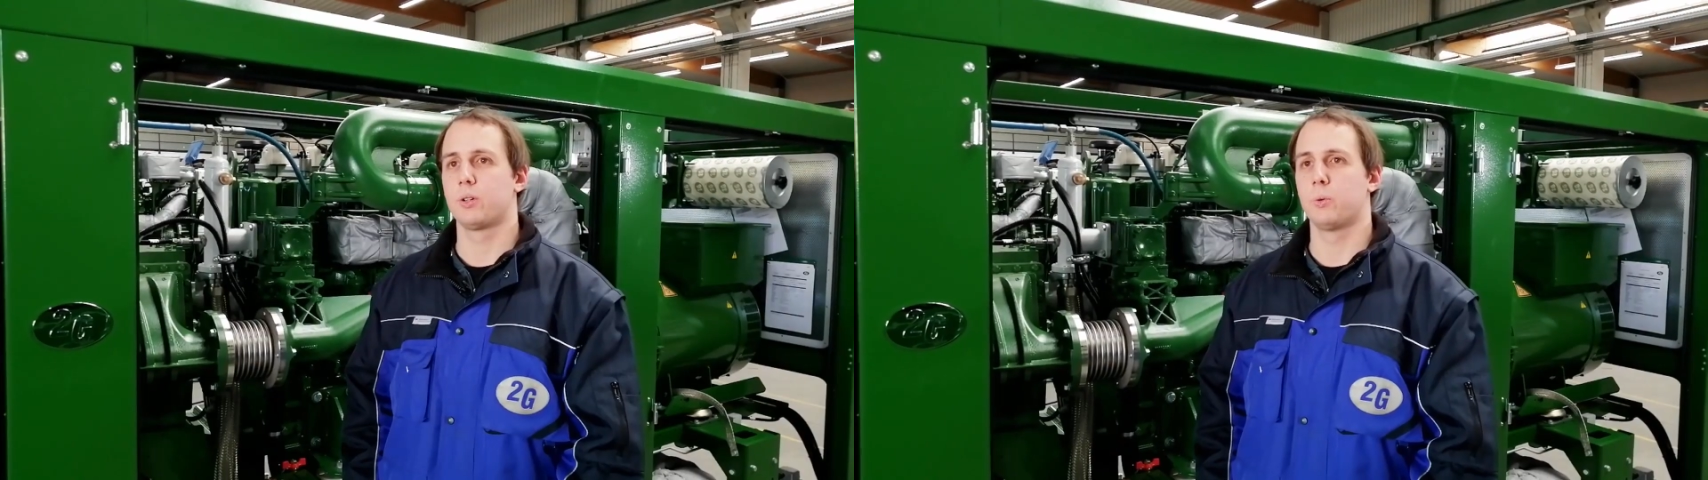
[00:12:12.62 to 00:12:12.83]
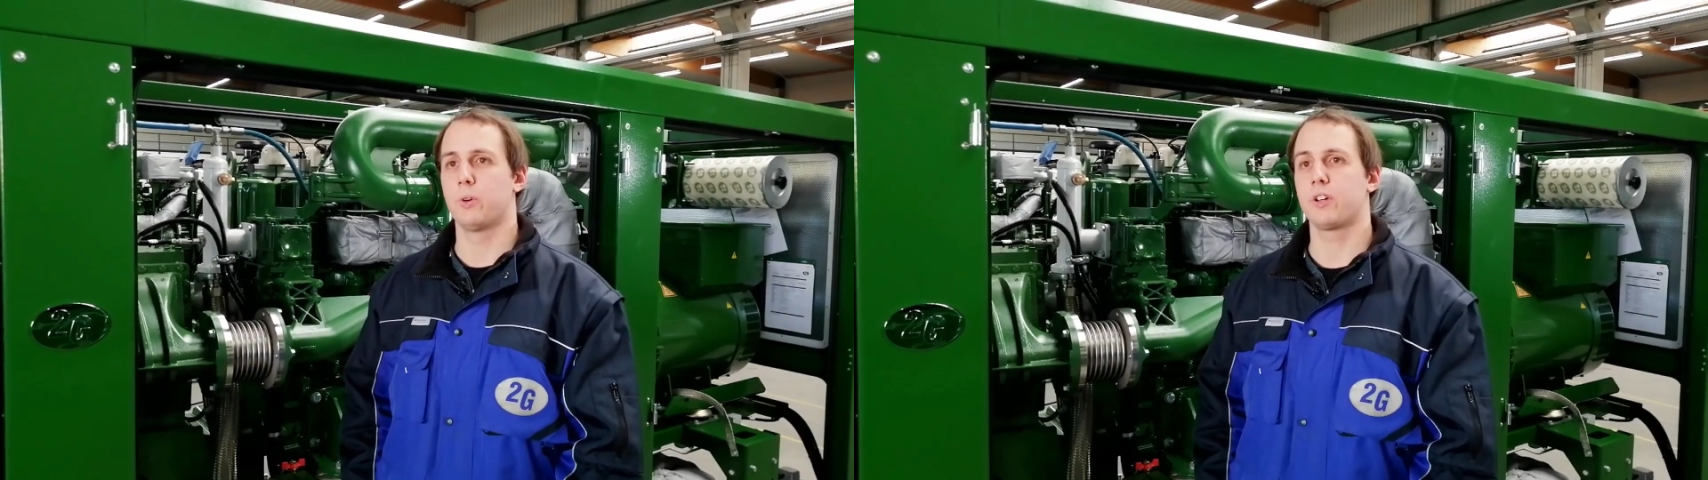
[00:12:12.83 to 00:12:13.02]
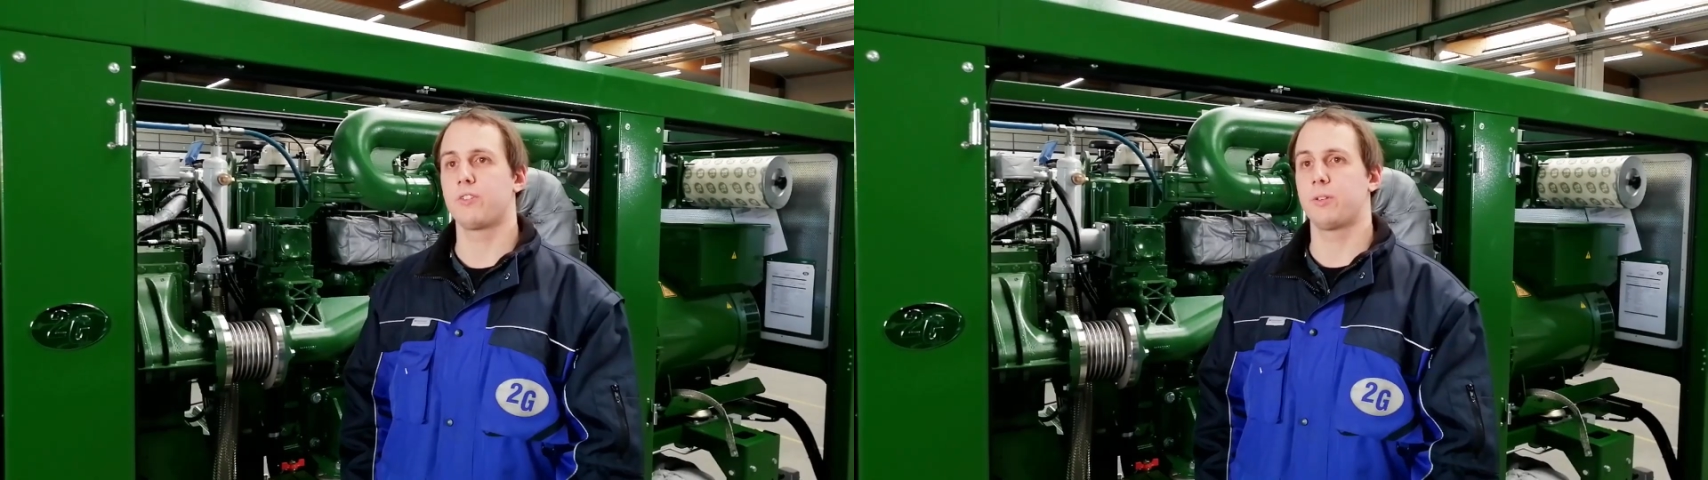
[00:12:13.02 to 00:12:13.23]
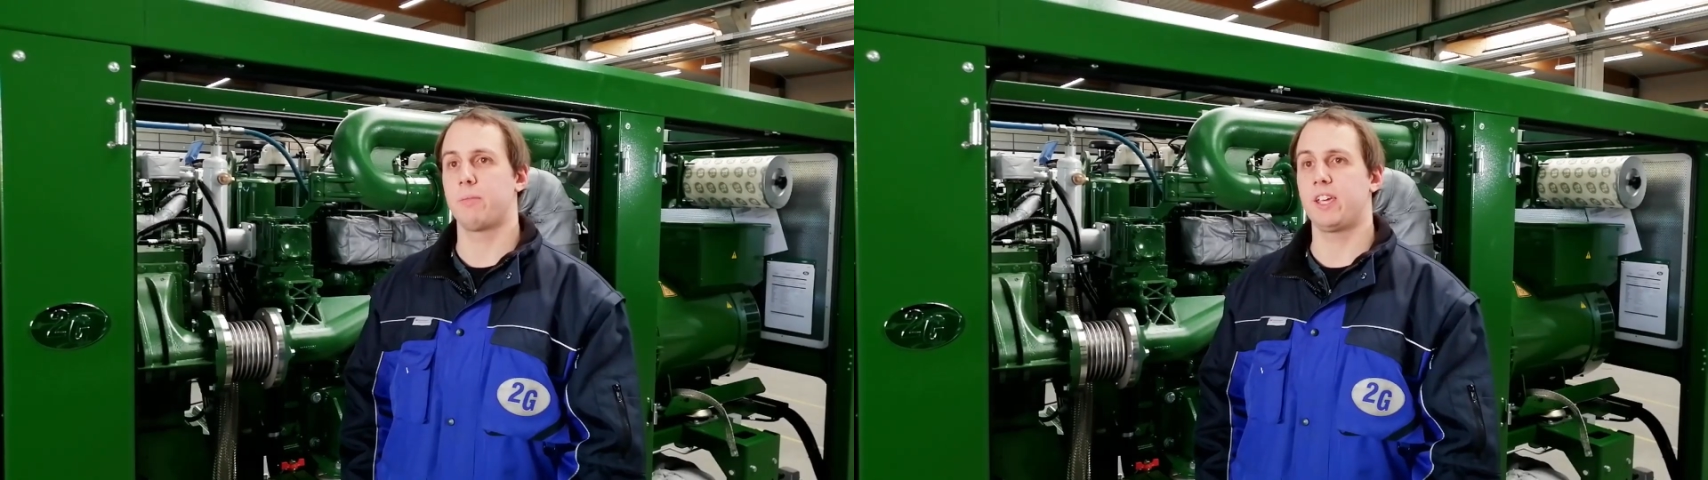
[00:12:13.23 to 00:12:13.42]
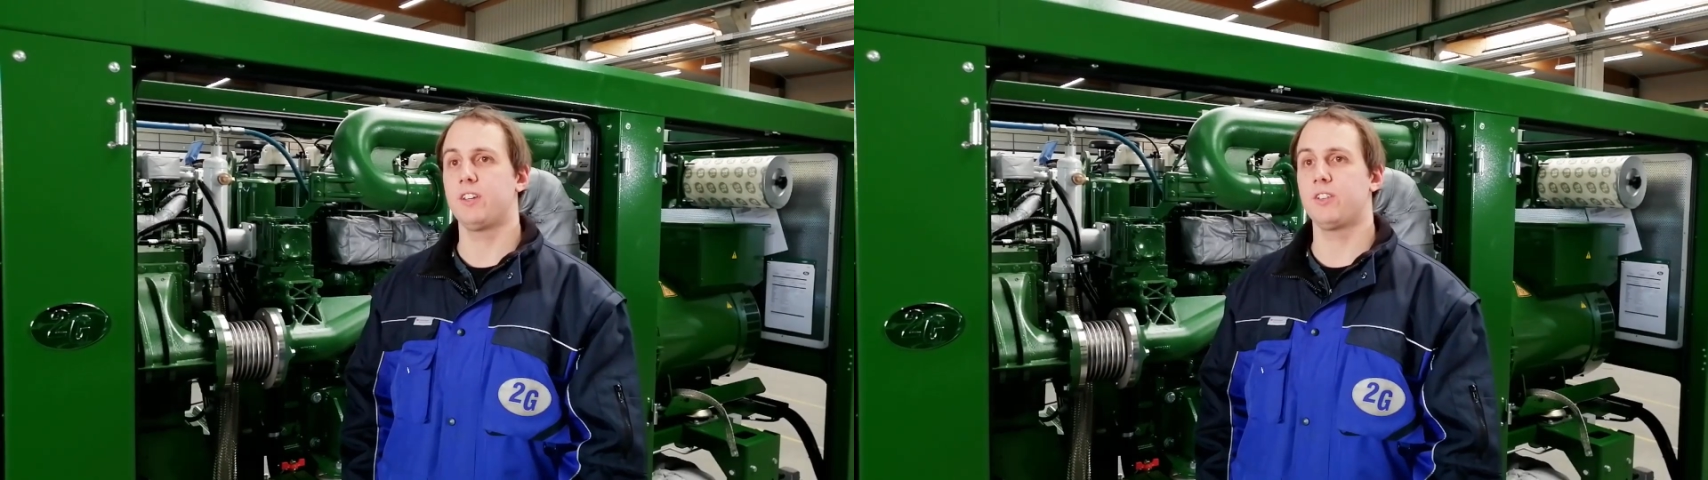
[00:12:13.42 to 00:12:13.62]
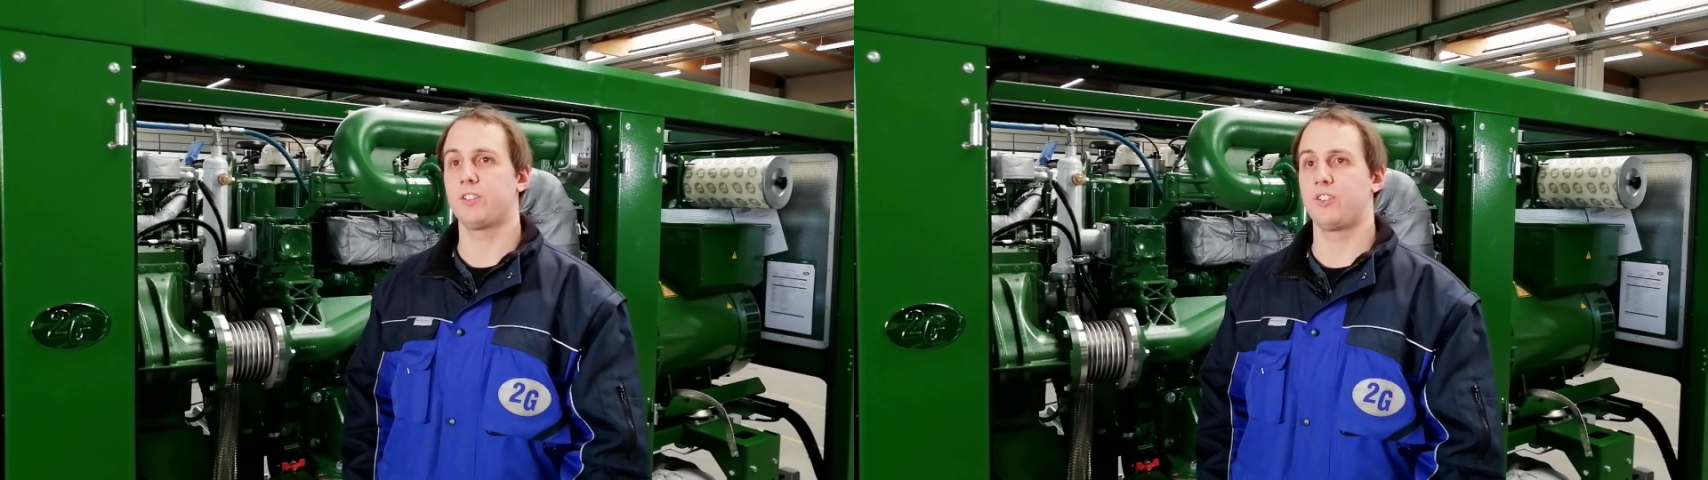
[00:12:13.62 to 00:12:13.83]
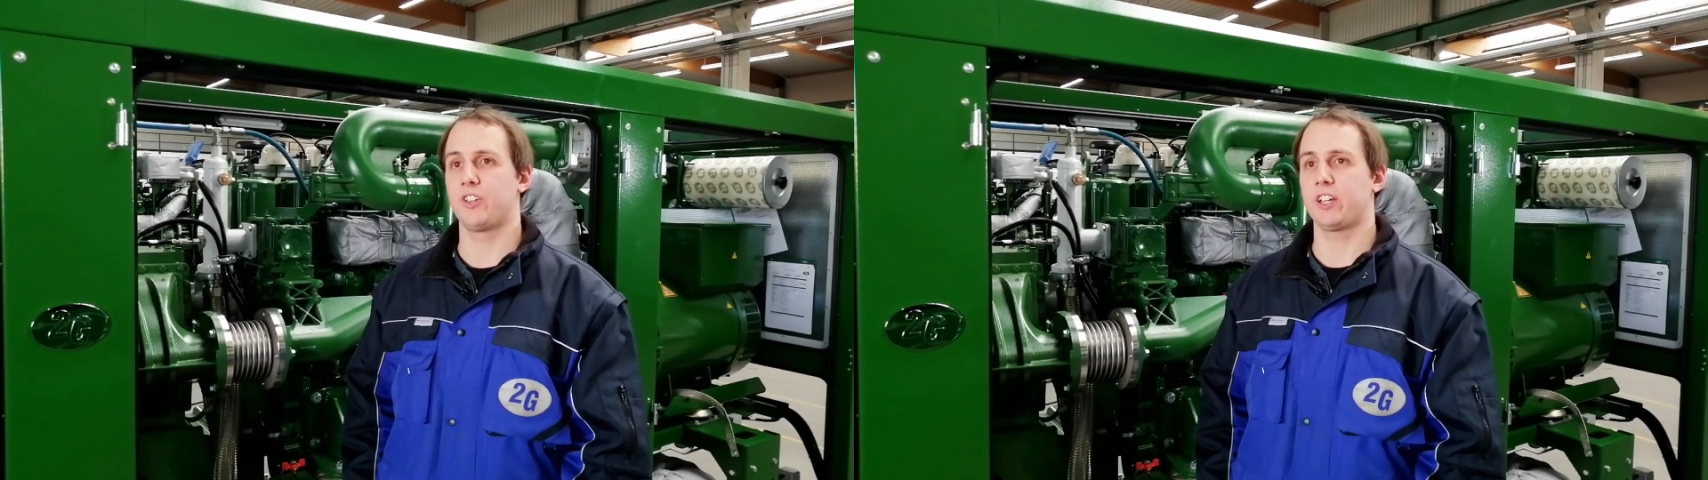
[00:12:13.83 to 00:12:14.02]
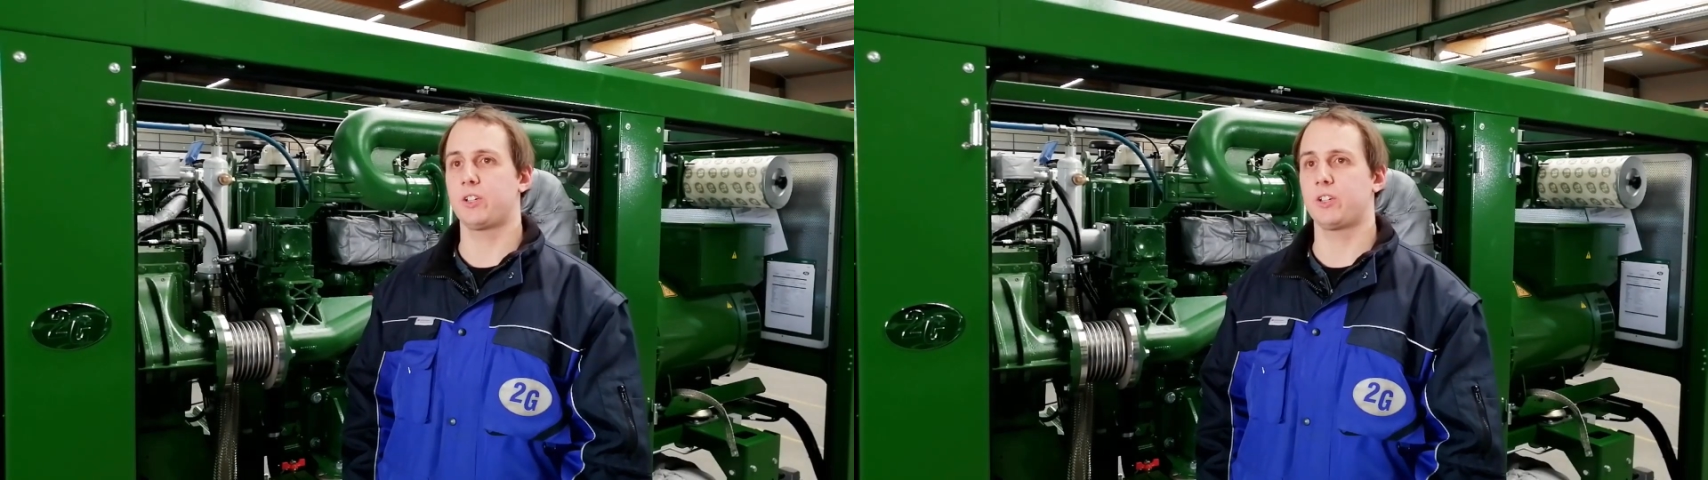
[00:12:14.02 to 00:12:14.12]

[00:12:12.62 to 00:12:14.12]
One of the main design